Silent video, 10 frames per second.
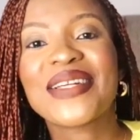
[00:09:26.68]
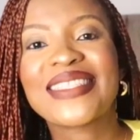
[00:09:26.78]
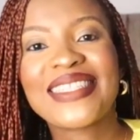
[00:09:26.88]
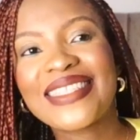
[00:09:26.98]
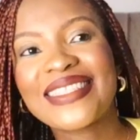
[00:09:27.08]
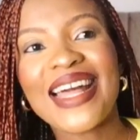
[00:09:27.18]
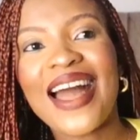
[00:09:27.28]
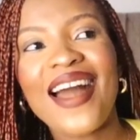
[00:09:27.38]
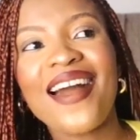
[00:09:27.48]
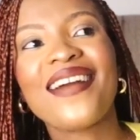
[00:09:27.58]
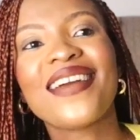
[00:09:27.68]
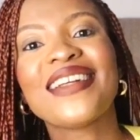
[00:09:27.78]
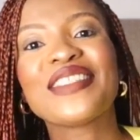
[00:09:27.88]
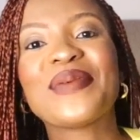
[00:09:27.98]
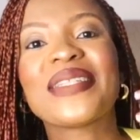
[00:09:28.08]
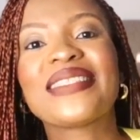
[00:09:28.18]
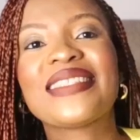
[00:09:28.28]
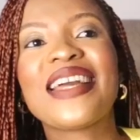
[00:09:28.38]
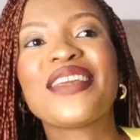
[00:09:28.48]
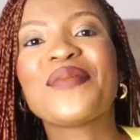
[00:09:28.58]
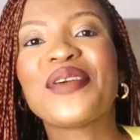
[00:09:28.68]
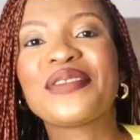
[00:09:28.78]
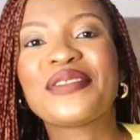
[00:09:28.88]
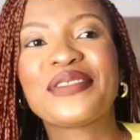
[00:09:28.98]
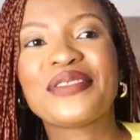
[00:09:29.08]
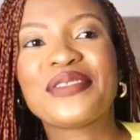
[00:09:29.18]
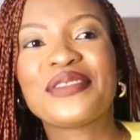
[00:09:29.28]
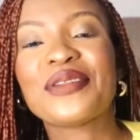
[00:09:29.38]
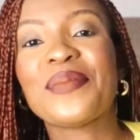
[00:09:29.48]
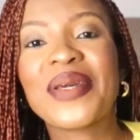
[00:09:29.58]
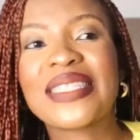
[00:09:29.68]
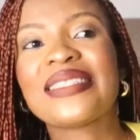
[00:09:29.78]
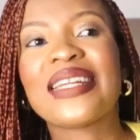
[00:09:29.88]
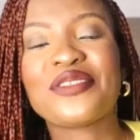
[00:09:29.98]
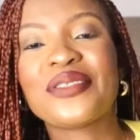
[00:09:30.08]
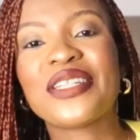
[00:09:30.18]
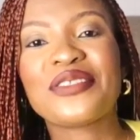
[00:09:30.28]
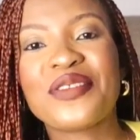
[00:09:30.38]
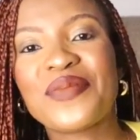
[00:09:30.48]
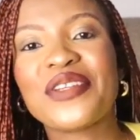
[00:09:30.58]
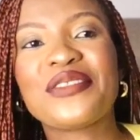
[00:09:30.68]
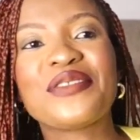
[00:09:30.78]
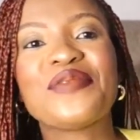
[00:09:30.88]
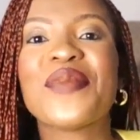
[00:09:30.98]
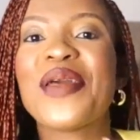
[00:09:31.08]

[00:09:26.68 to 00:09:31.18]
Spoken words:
sister, to my sister emailed to some persons I told her to email to,